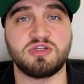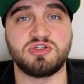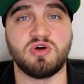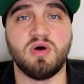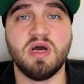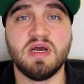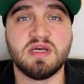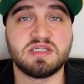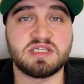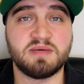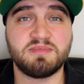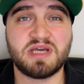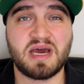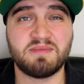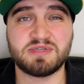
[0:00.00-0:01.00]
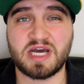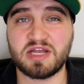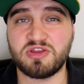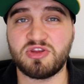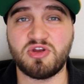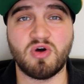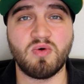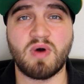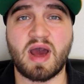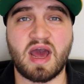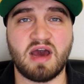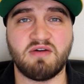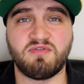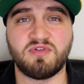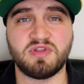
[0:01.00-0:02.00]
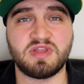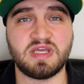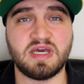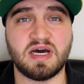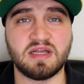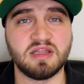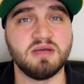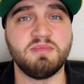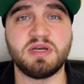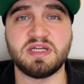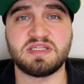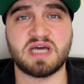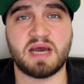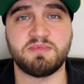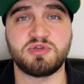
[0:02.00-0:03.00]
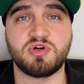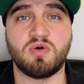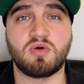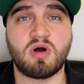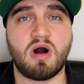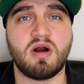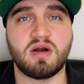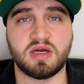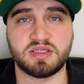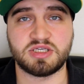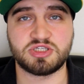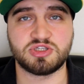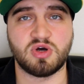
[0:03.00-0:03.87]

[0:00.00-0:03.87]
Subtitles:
So sometimes I don't have the unlimited time to go card hunting.